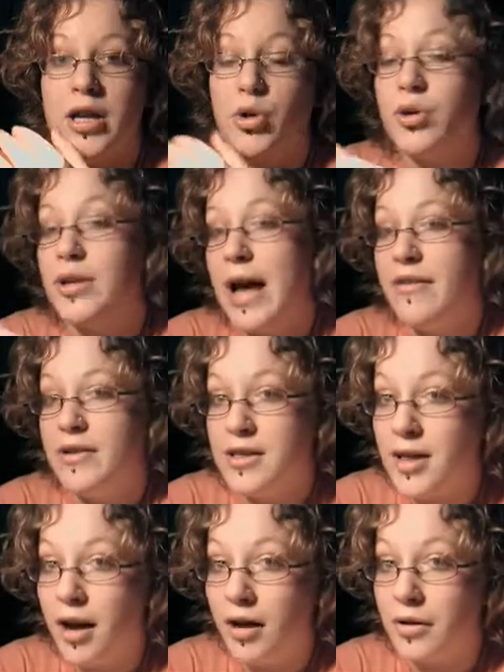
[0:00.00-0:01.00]
Couldn't have
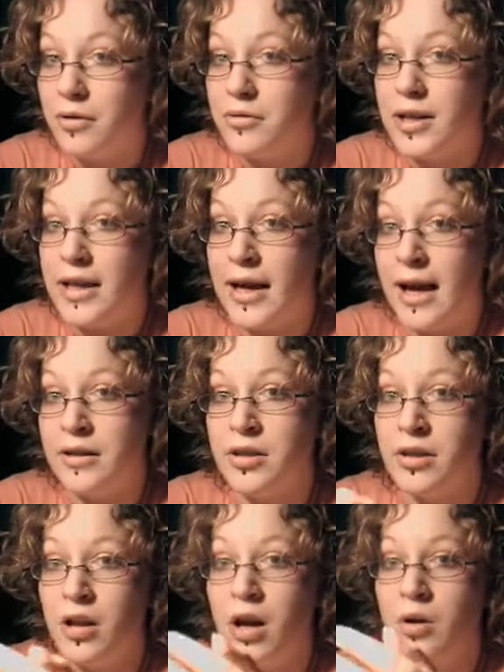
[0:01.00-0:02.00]
it towed, it had
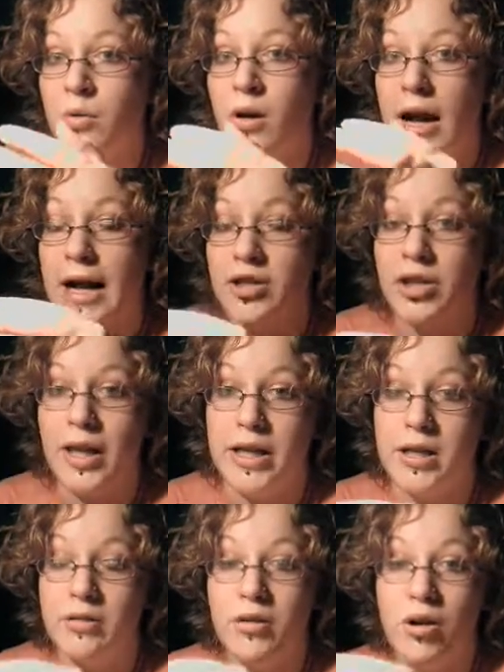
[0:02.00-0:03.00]
to go,
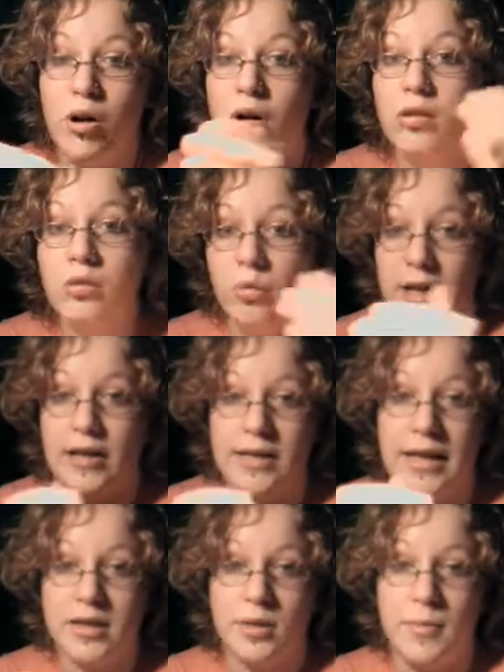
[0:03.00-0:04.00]
actually all the
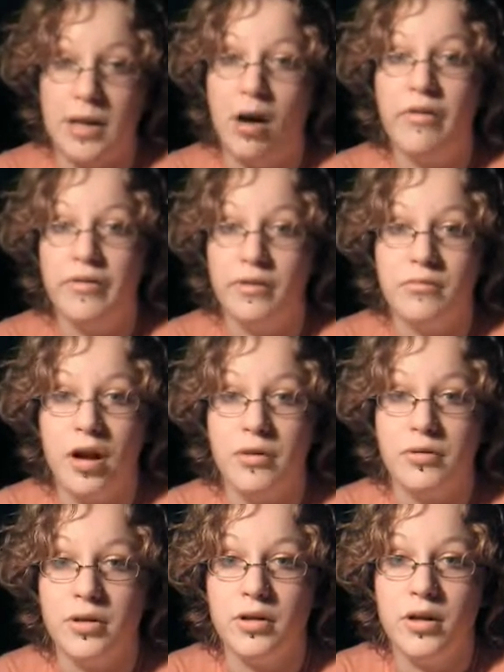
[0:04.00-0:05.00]
wheels had to be off the
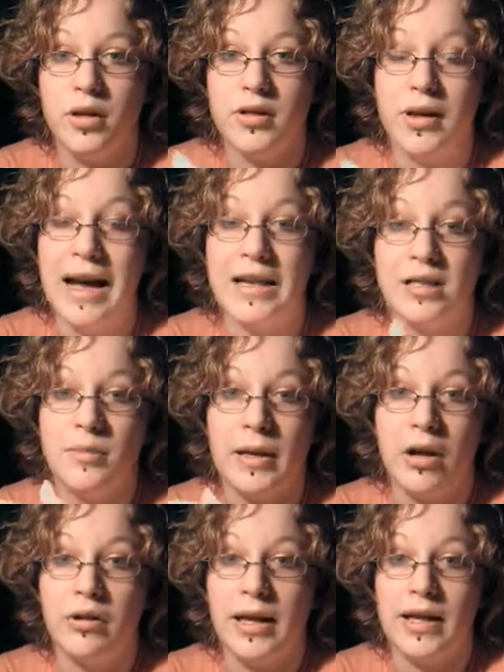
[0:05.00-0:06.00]
road, so it had to
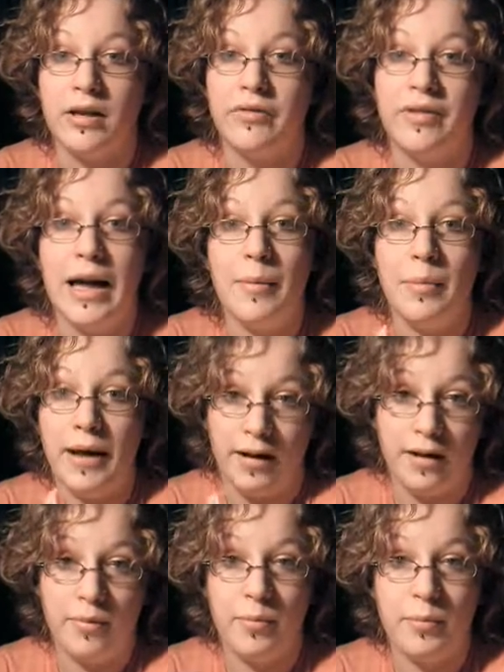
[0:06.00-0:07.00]
be on like a flat
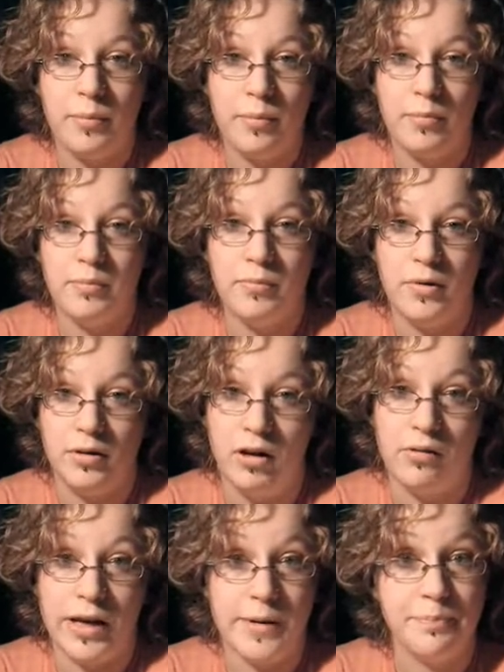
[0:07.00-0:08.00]
back
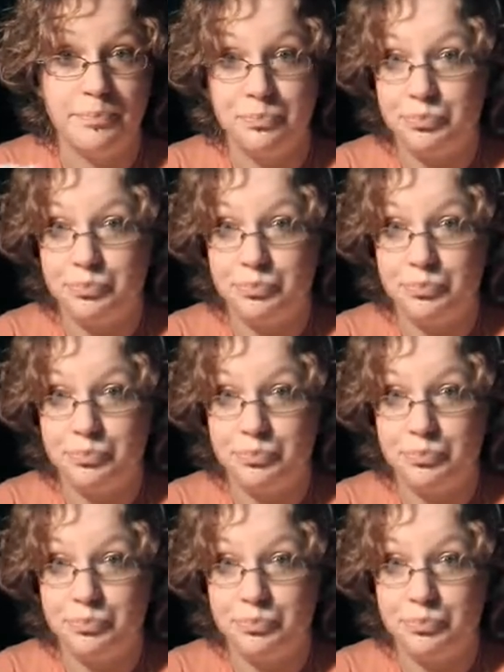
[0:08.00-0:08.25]
lorry